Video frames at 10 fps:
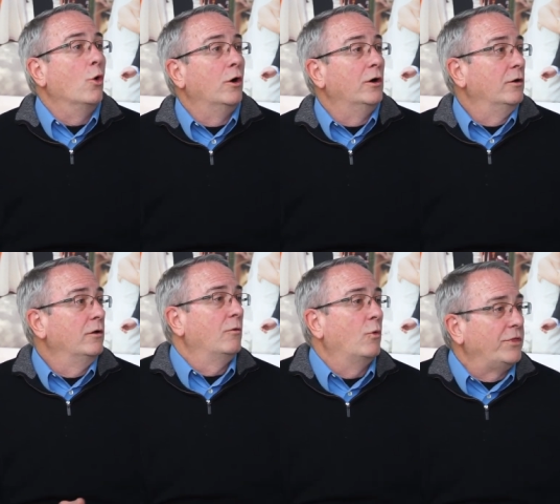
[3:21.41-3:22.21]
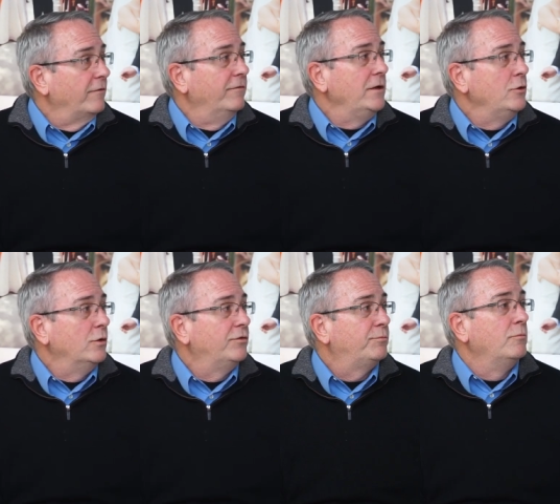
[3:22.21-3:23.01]
or what the
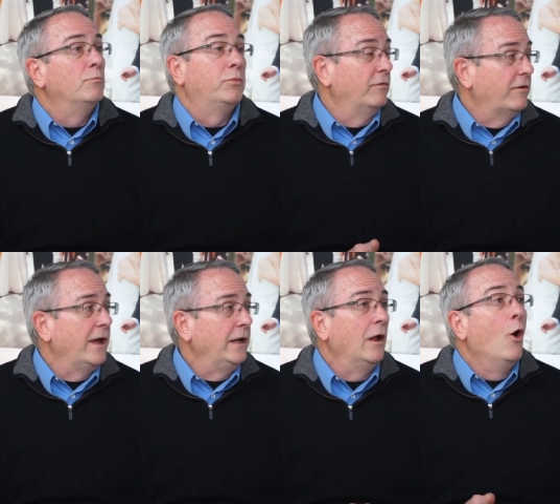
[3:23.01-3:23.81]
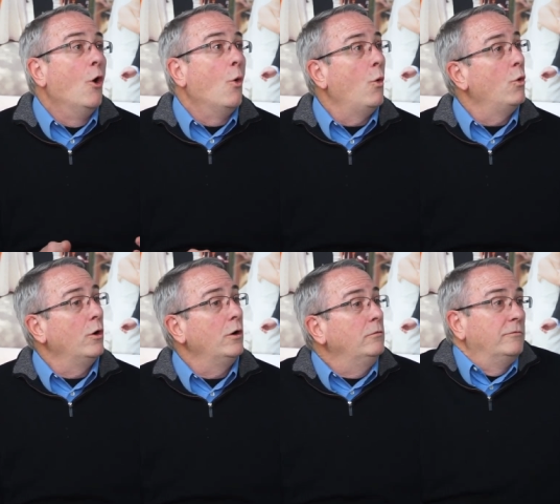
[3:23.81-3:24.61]
venue is providing,
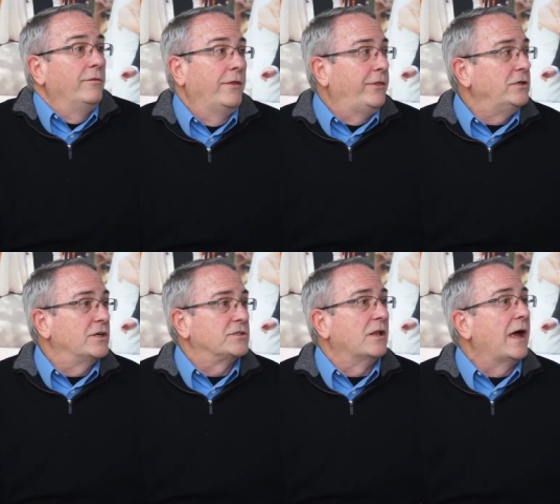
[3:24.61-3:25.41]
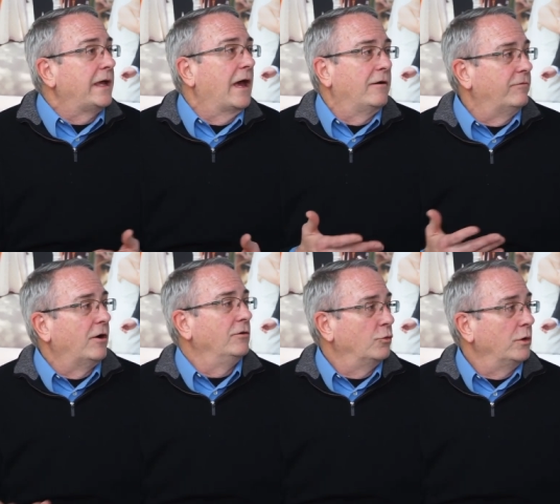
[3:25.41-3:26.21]
or that they just like out
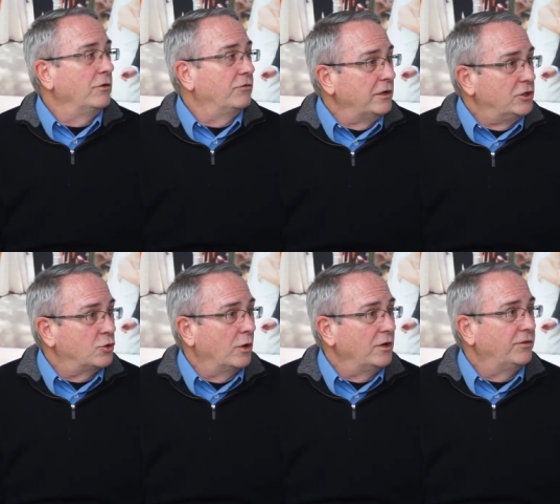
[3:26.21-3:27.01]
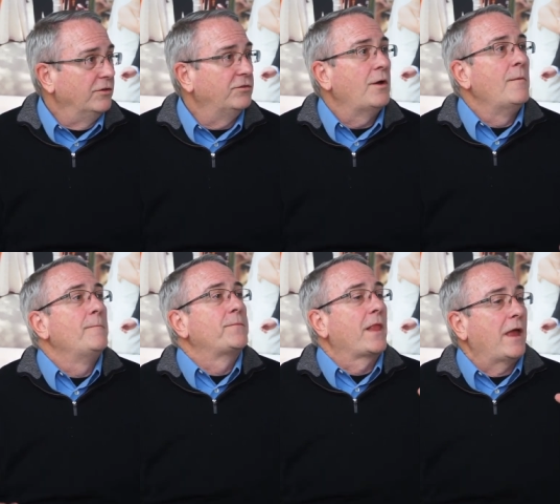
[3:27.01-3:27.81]
of our 23 choices,
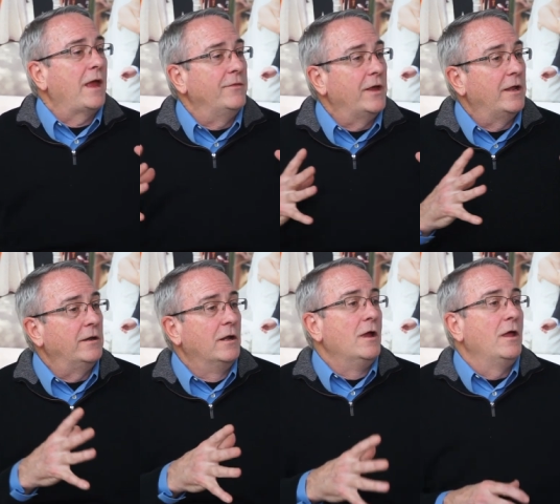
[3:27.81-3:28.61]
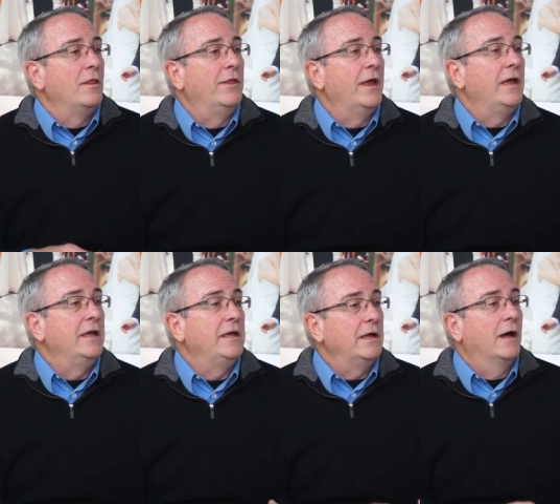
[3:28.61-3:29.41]
and then
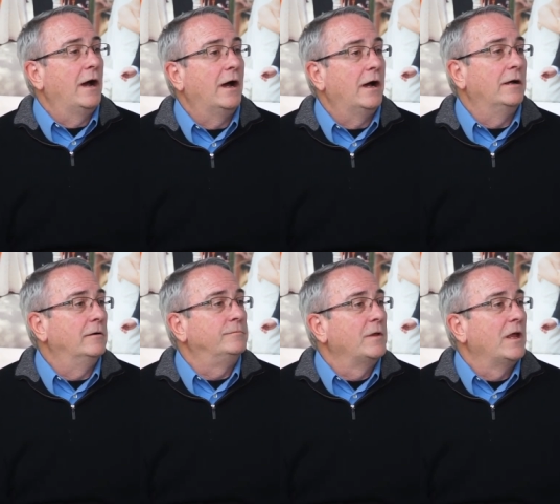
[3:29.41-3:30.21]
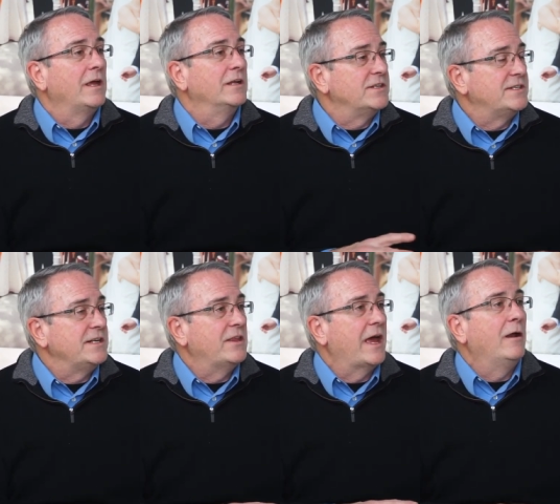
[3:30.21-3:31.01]
they. Uh, get
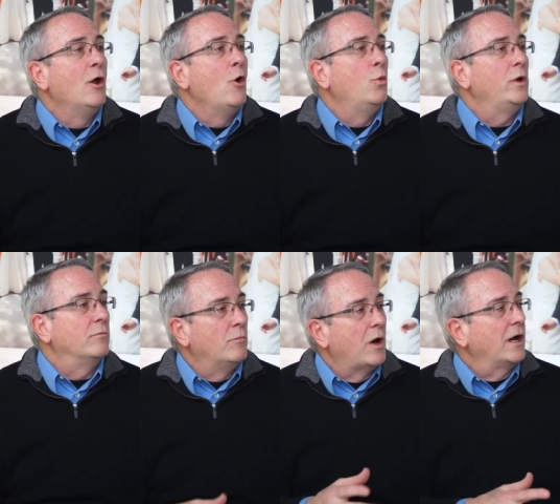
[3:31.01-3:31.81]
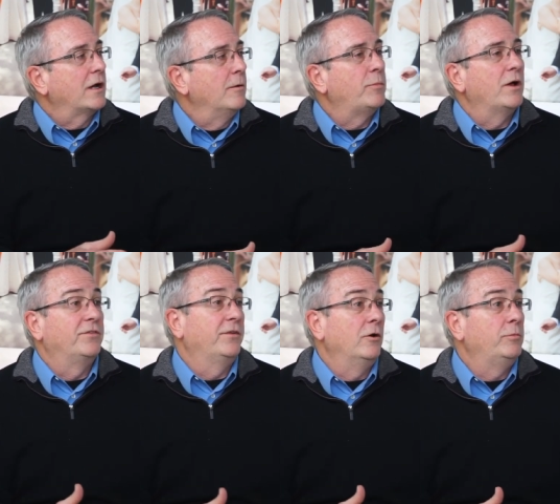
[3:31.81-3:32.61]
to see that we can mock
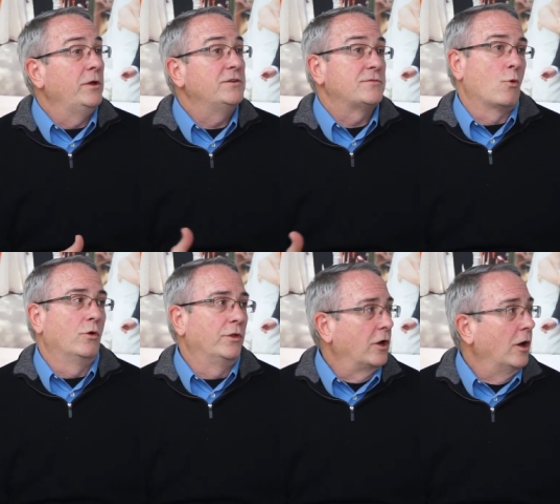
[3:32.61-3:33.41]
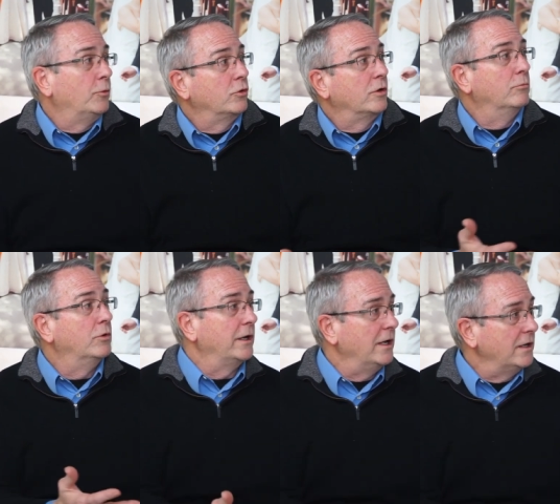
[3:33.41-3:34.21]
up a centerpiece, or the couple
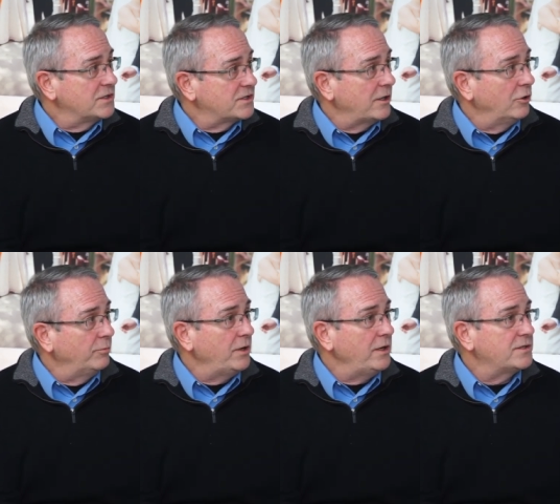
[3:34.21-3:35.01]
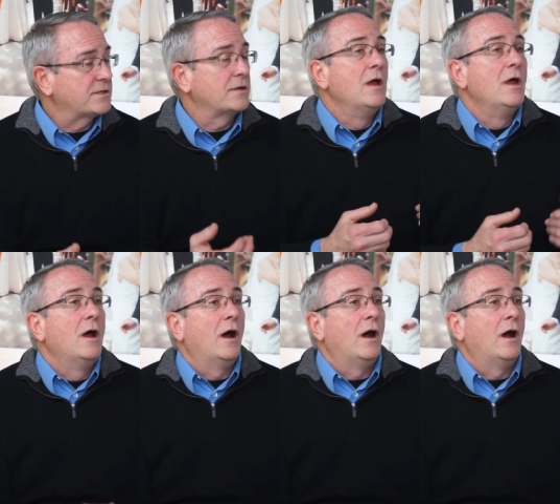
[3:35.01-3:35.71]
can bring in a centerpiece.